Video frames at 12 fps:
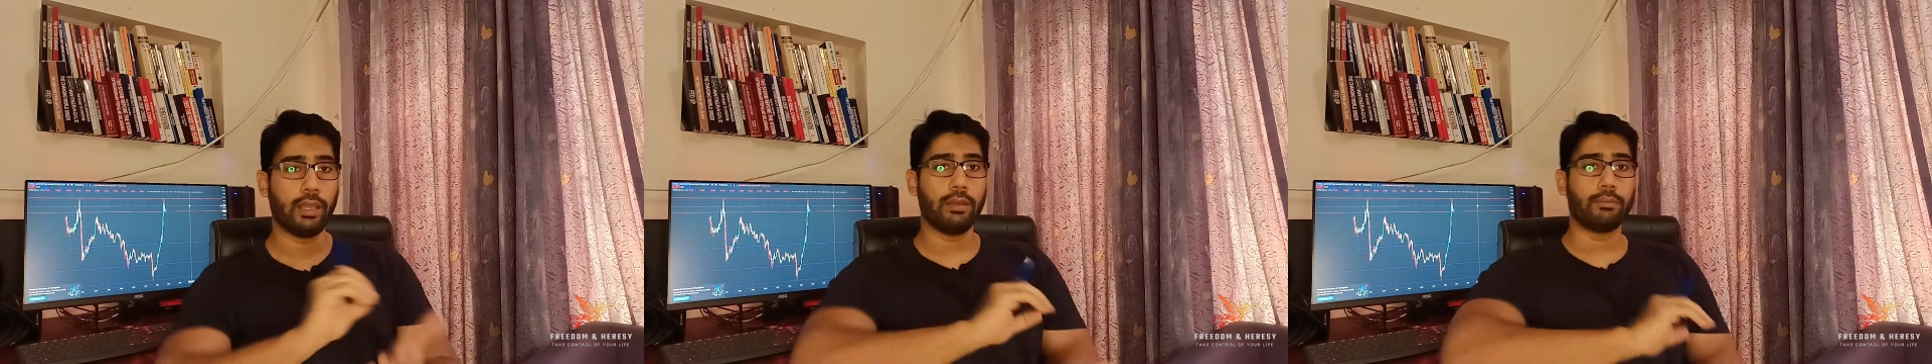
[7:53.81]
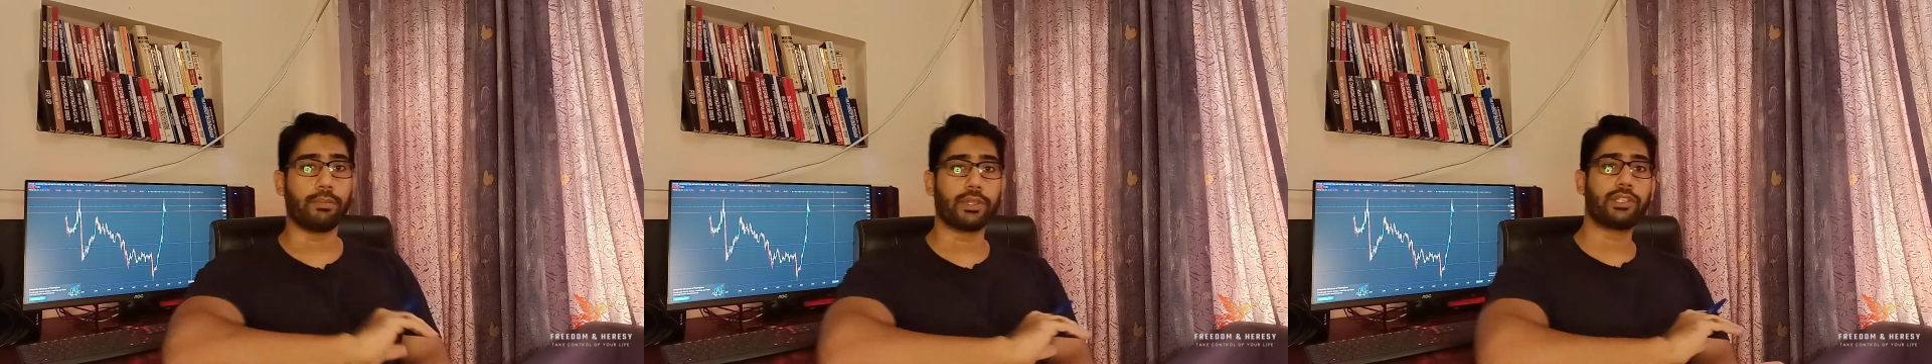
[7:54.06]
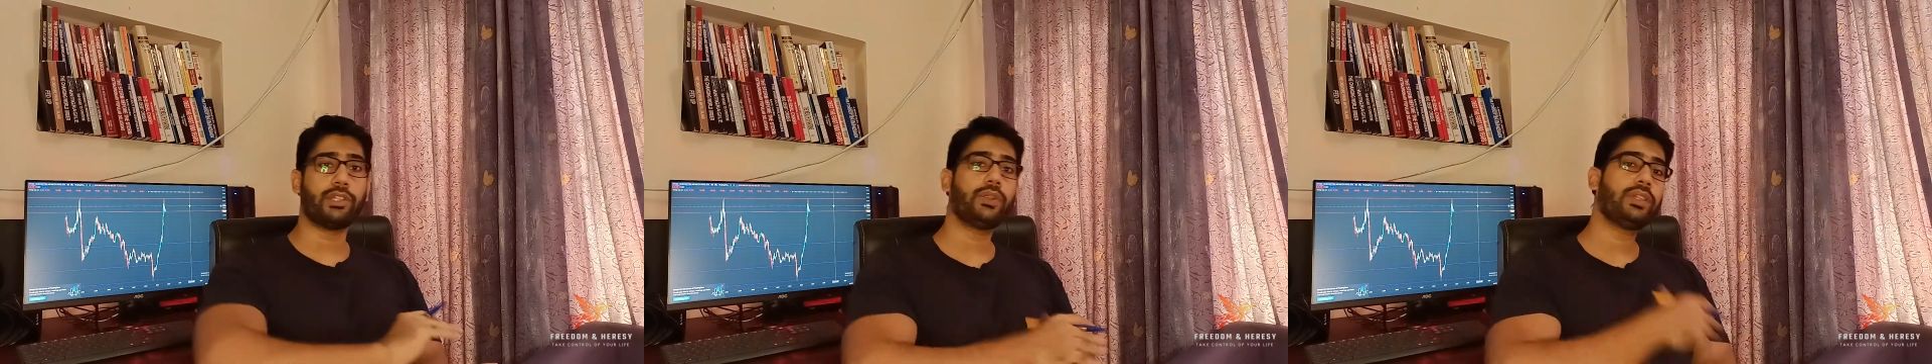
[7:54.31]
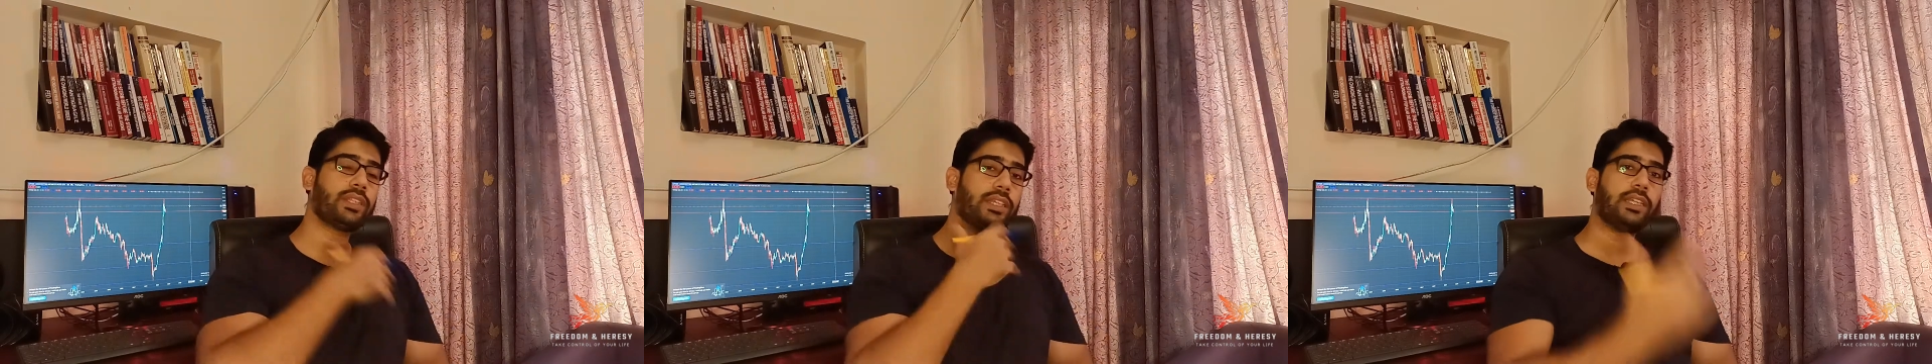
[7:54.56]
But
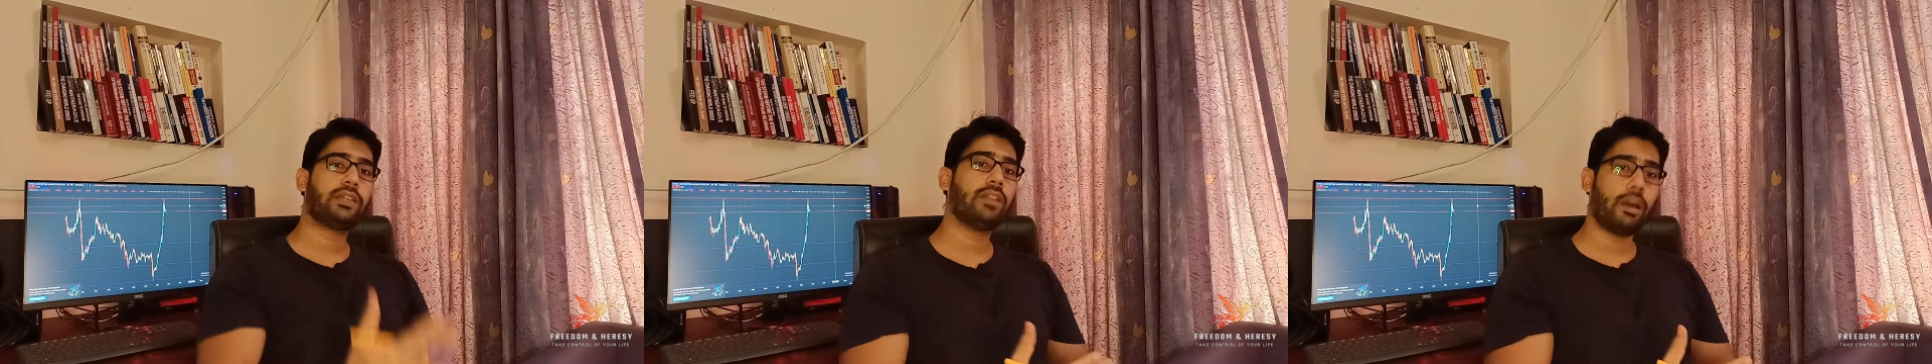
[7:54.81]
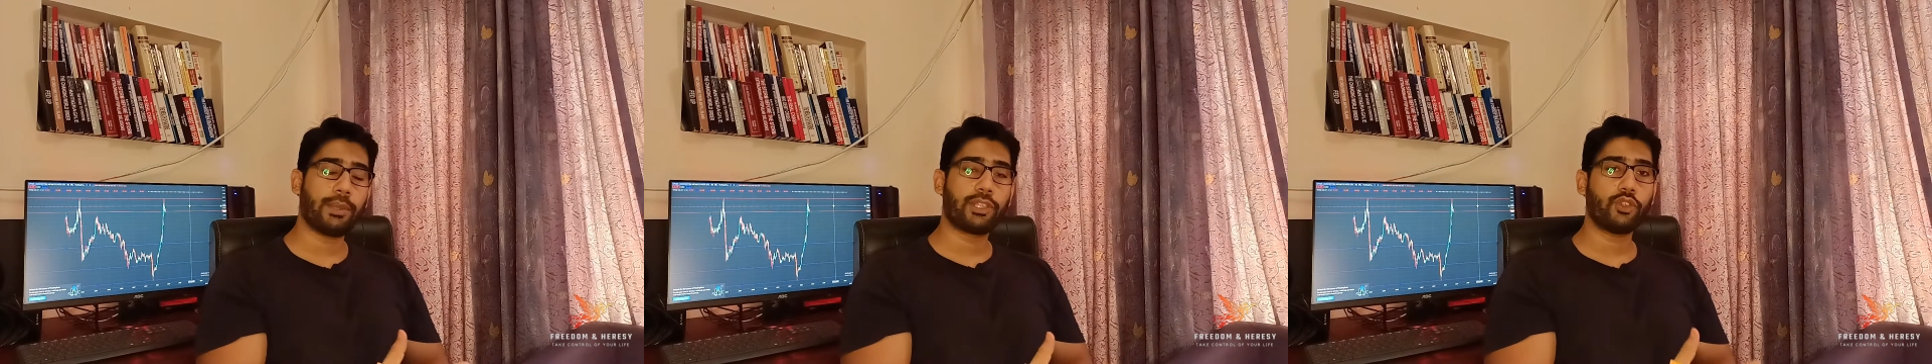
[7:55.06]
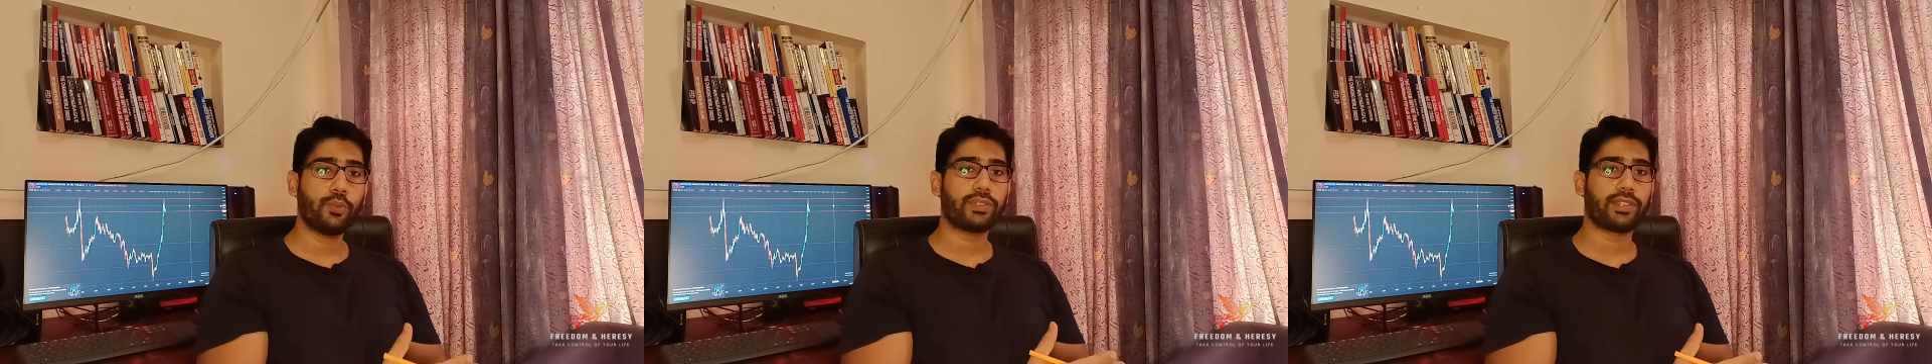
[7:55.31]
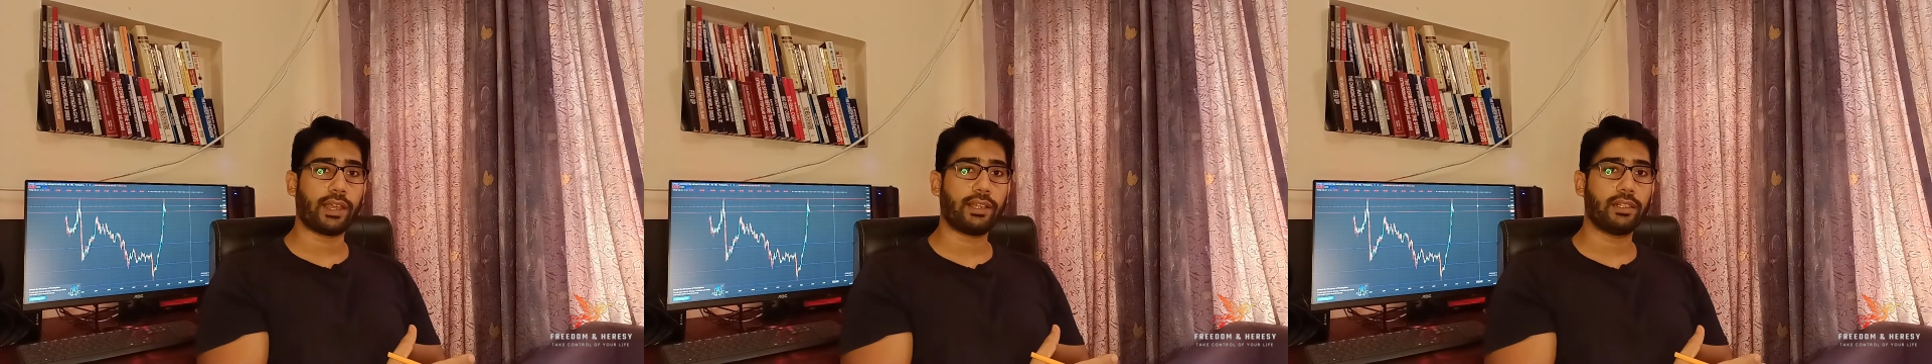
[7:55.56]
during the economic super
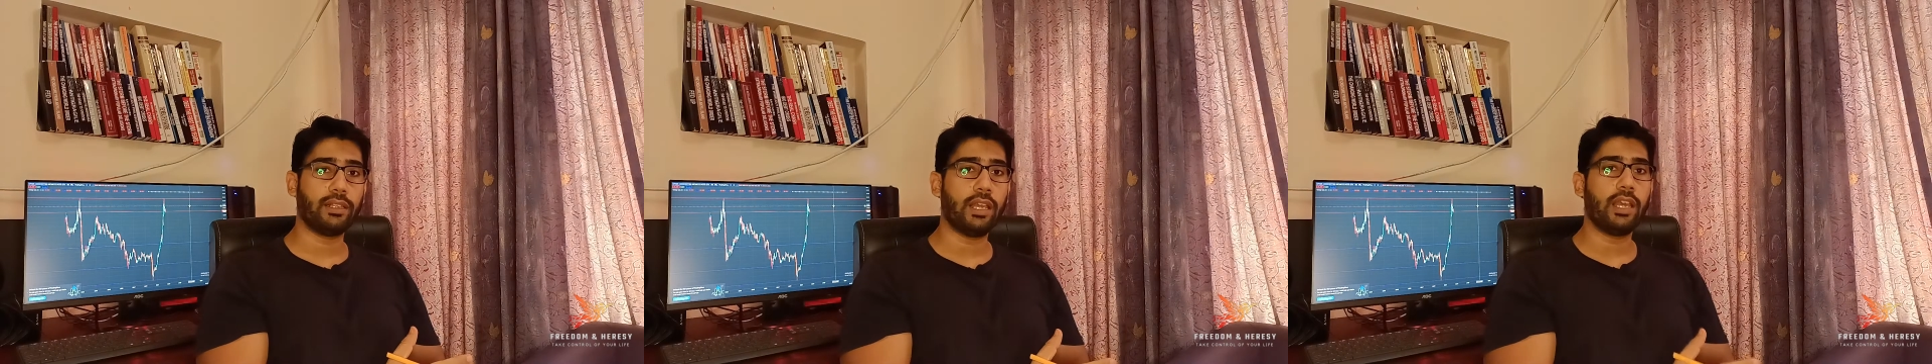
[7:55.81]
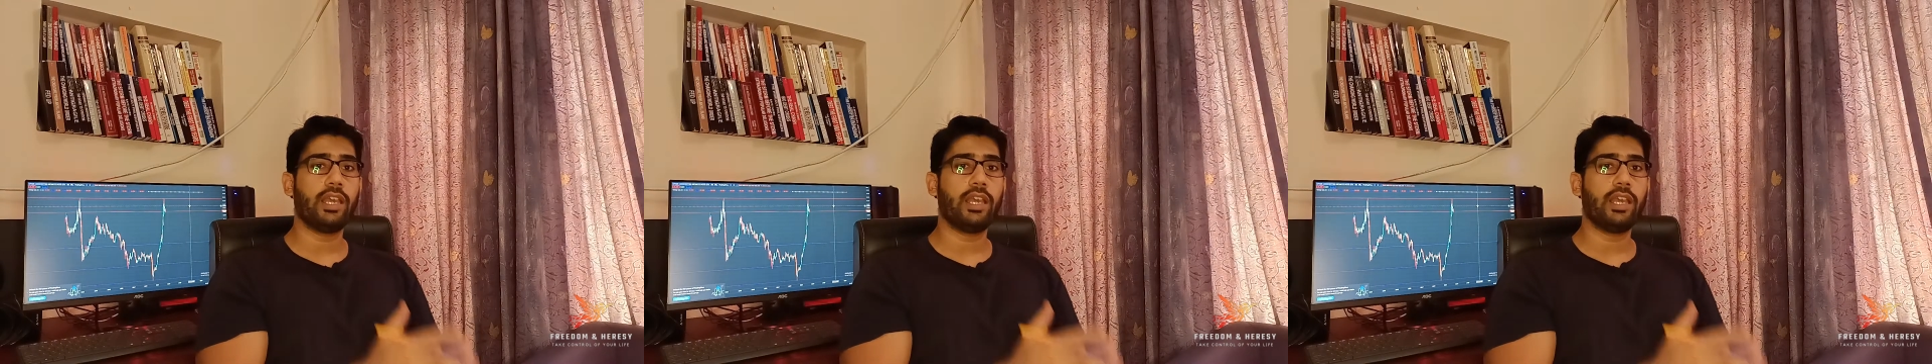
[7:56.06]
cycle,